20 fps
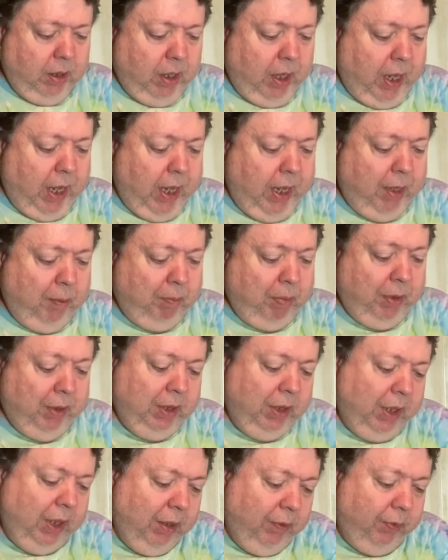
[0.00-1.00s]
I
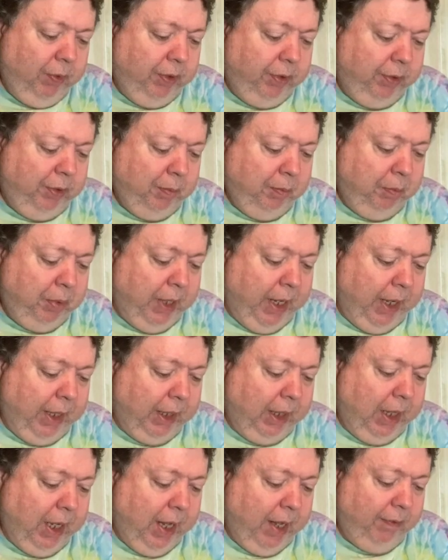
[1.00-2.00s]
believe with some black
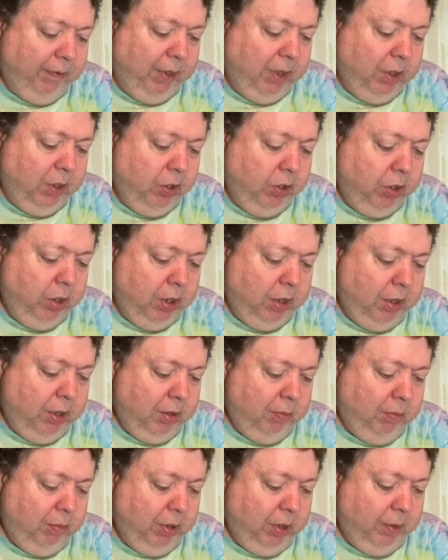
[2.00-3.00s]
Cavendish in it,
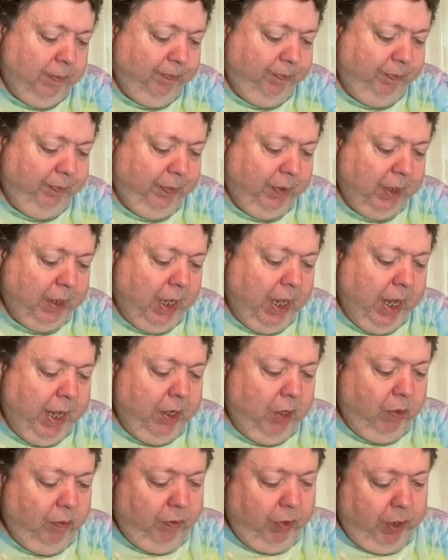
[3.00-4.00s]
but I
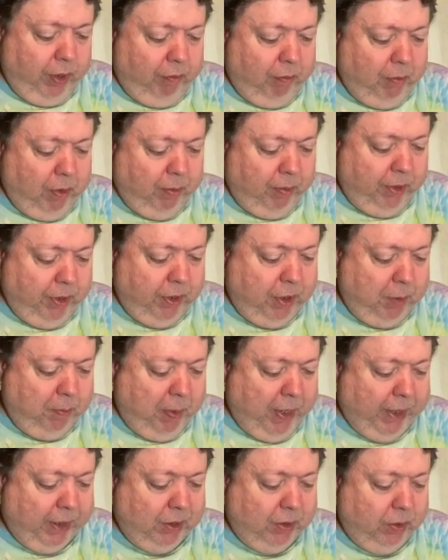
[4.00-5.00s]
don't really remember the
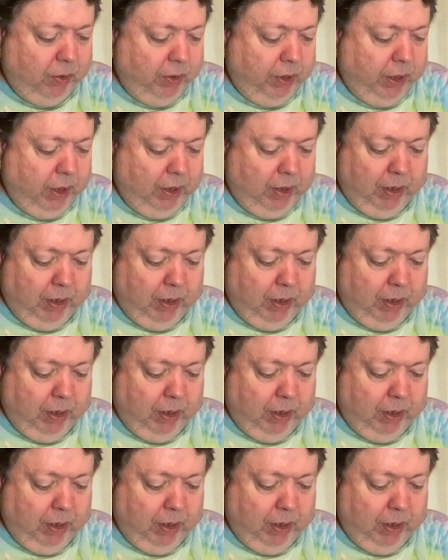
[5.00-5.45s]
specs on it.